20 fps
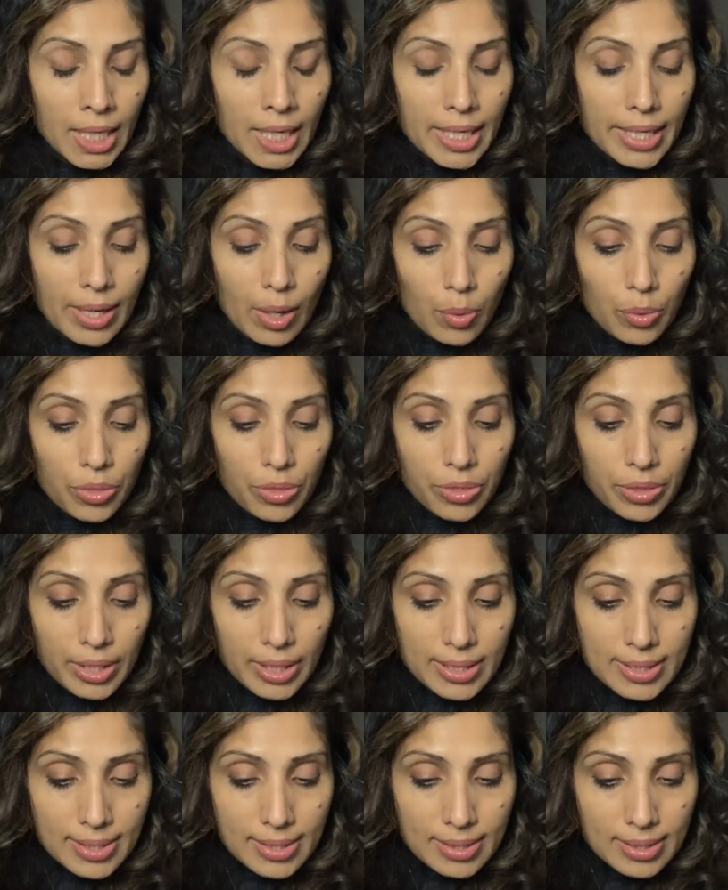Now
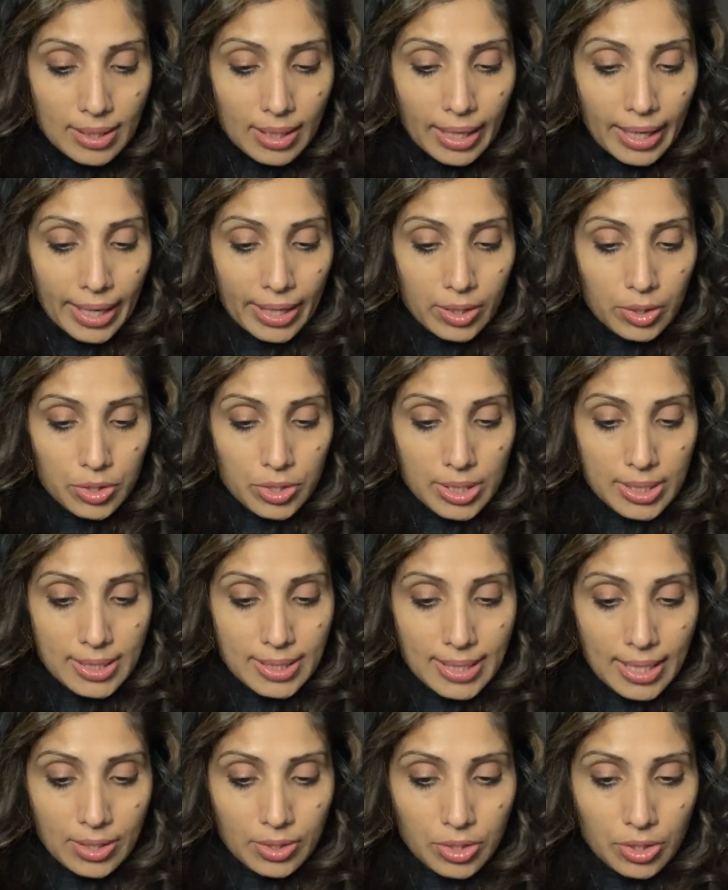this energy
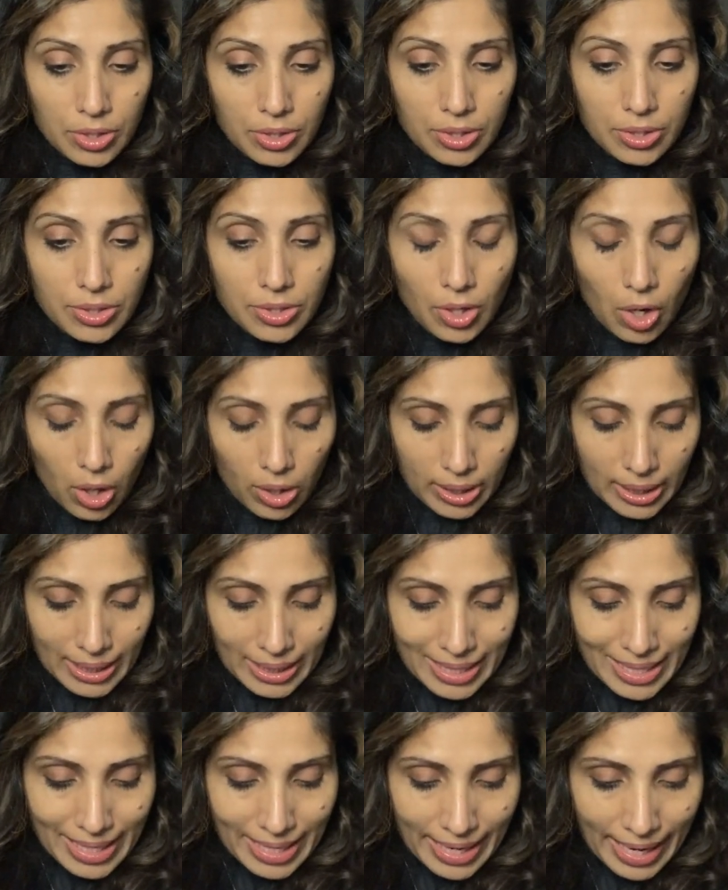centers are
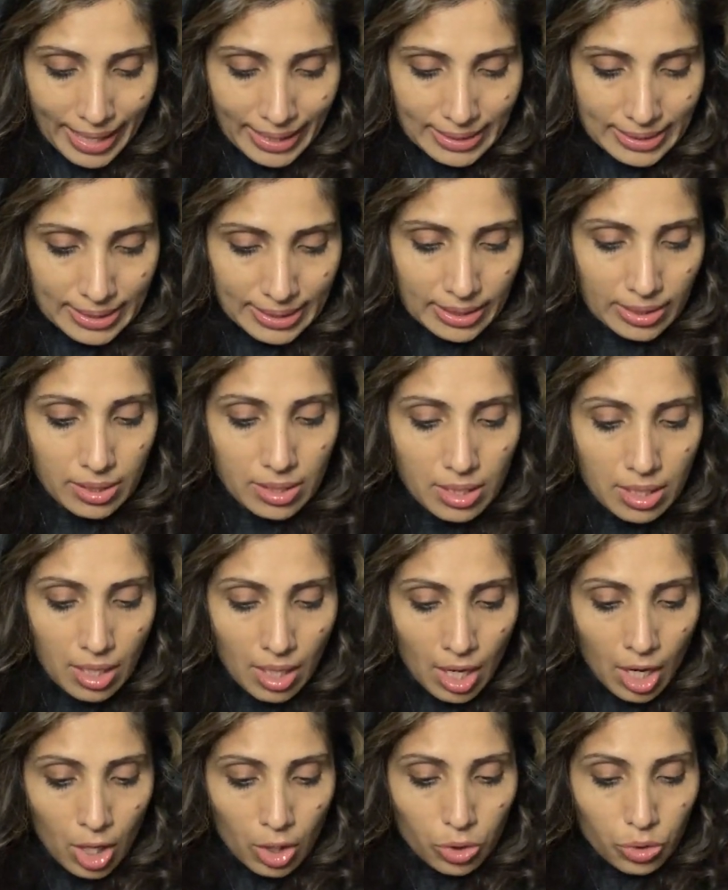connected
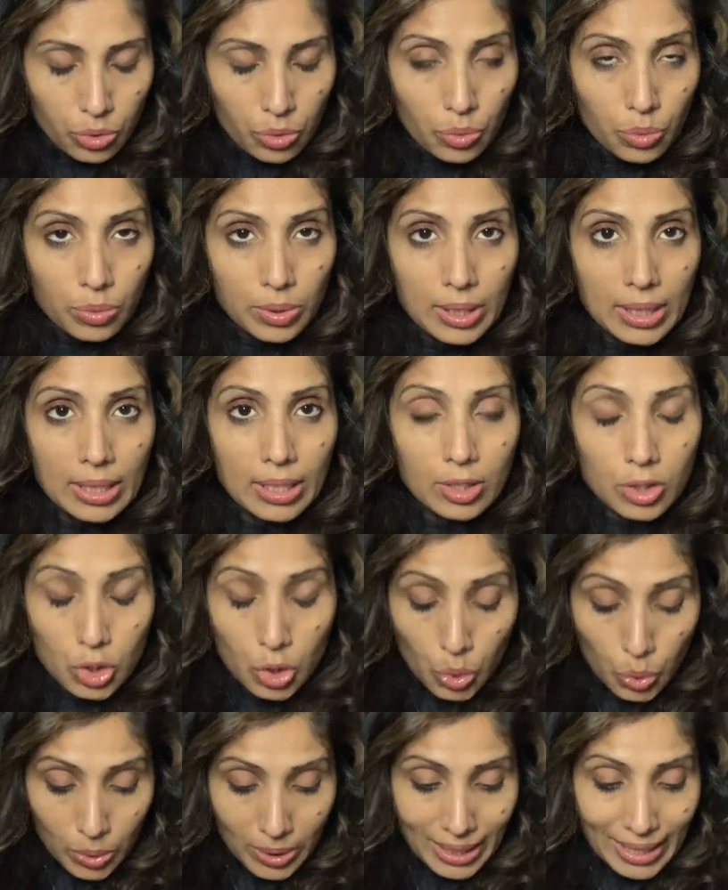through
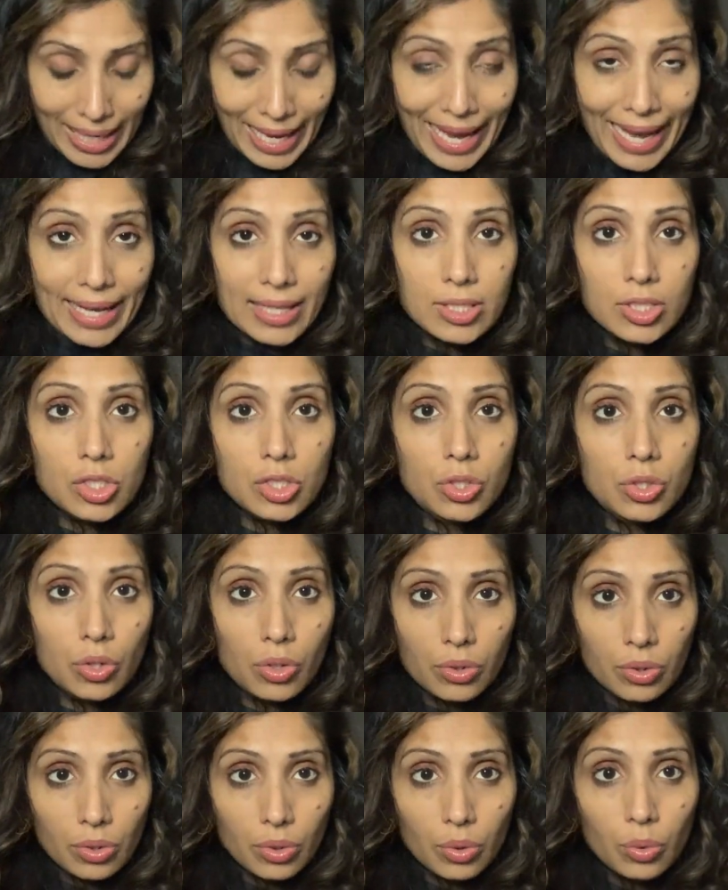to the
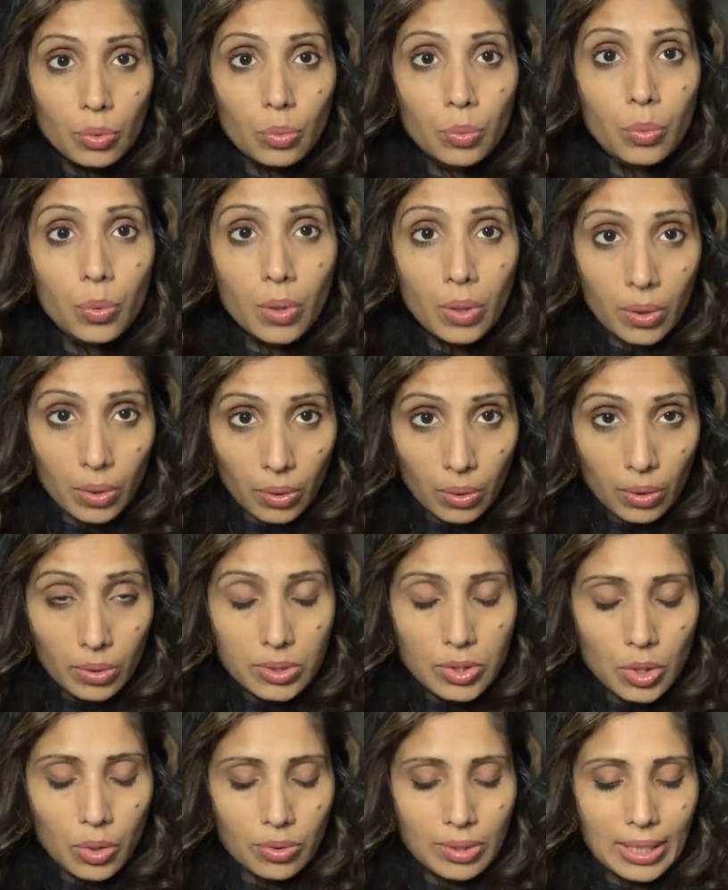external
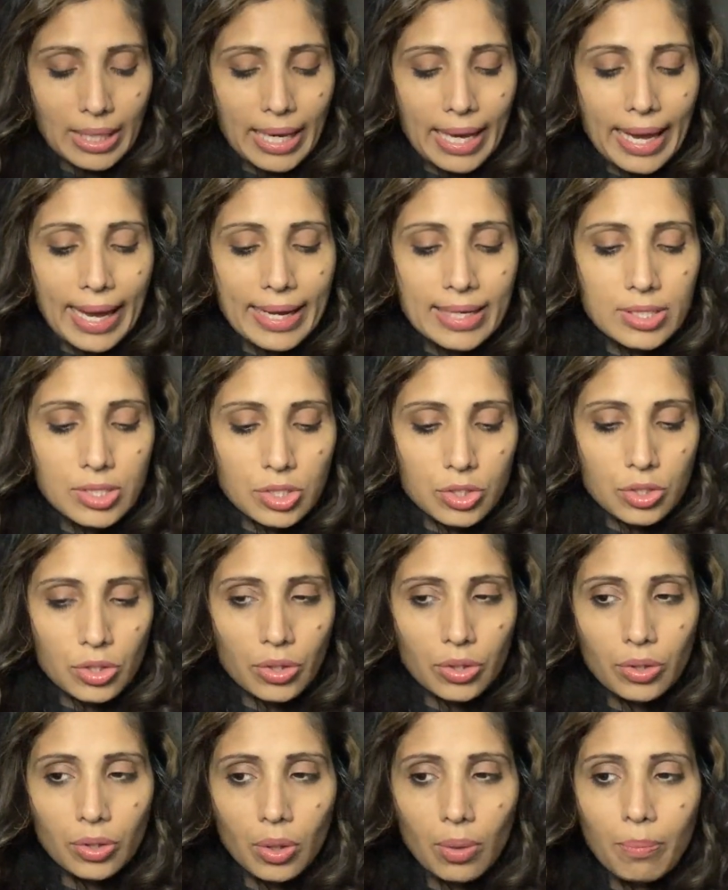world or the
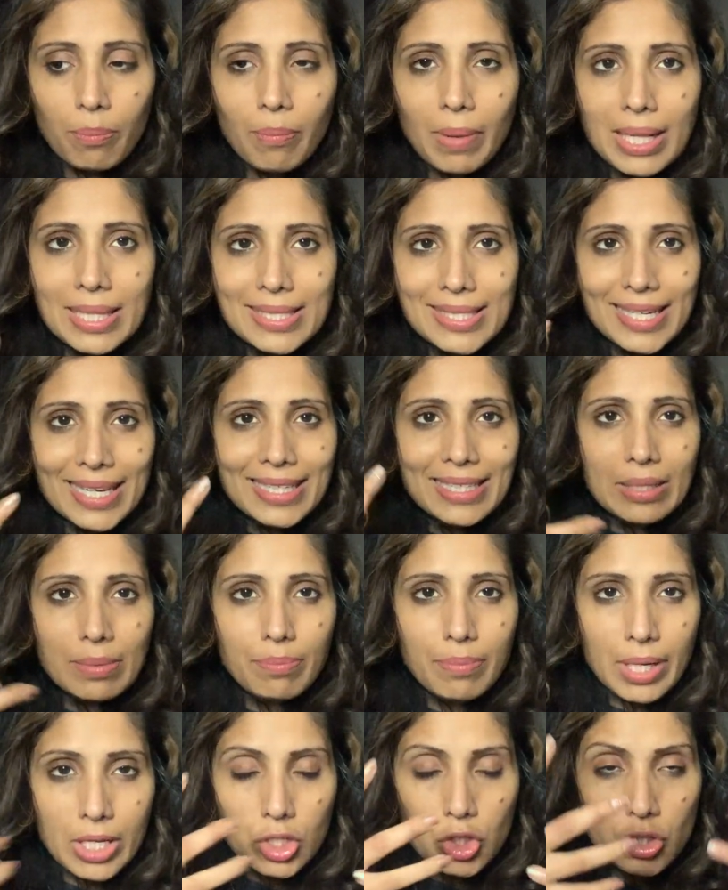external
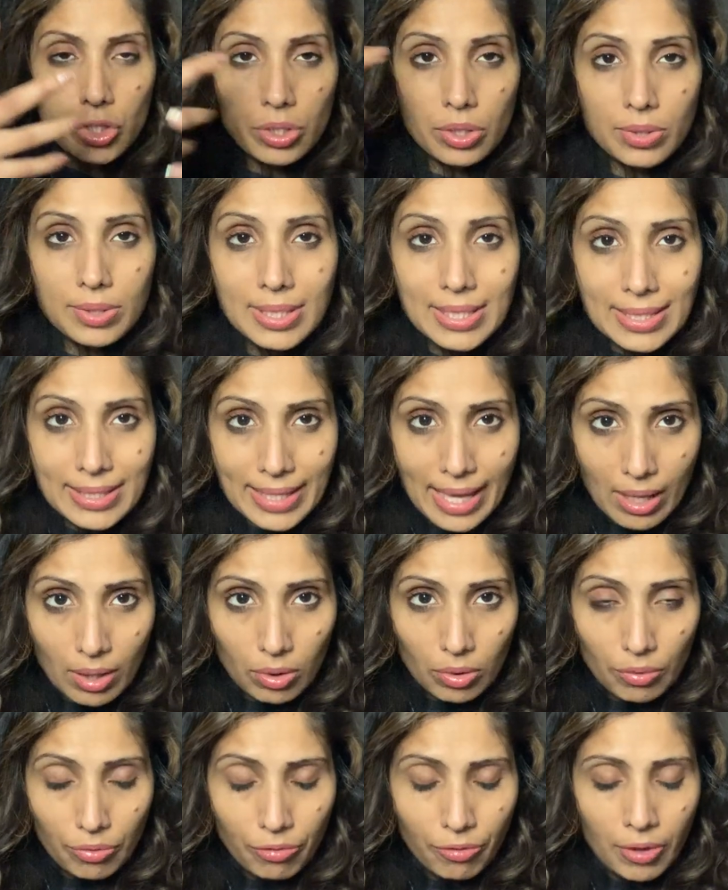multidimensional
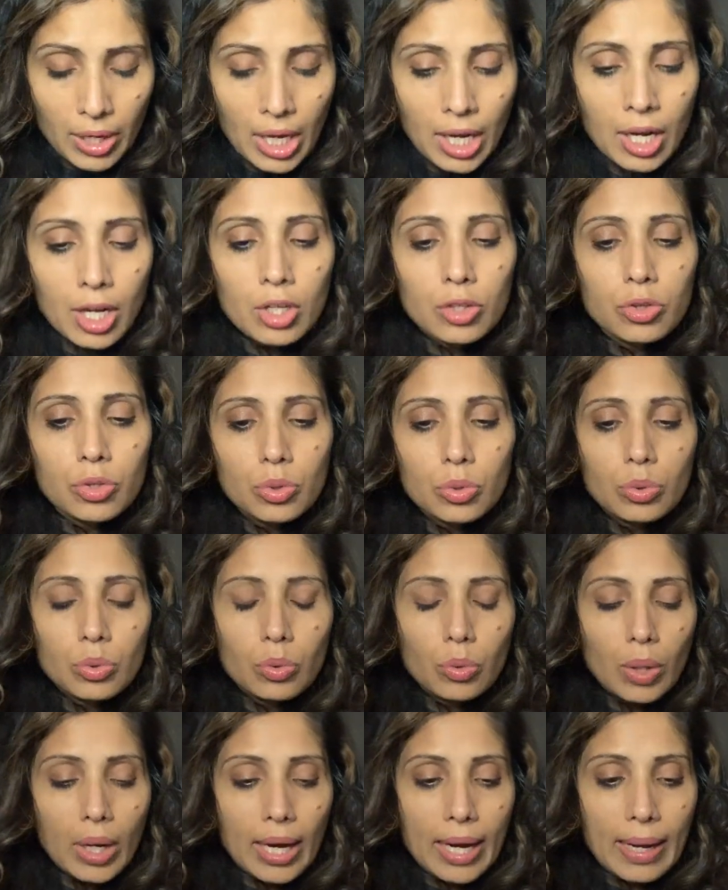self
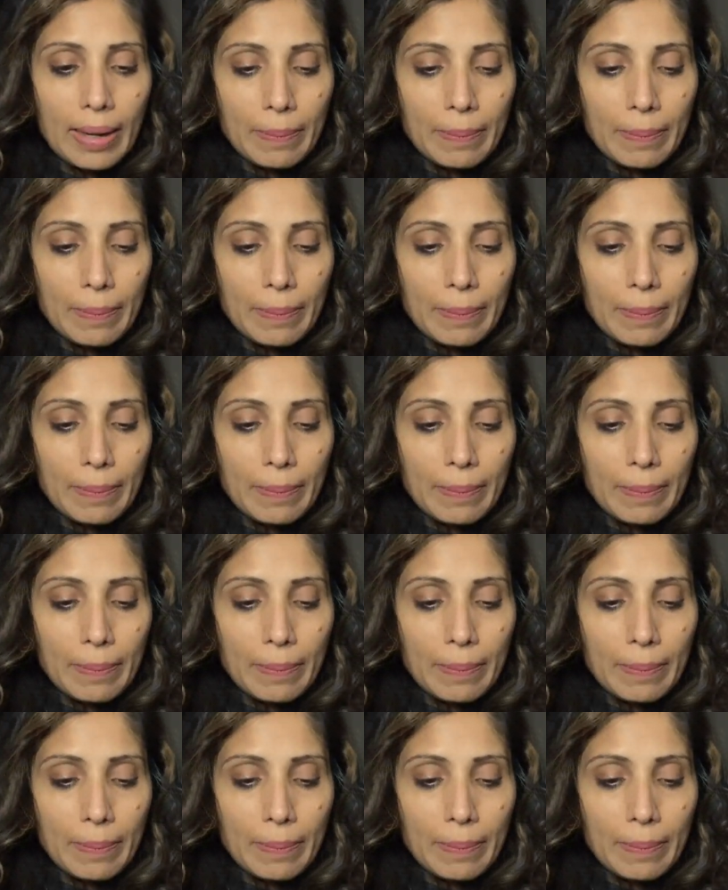through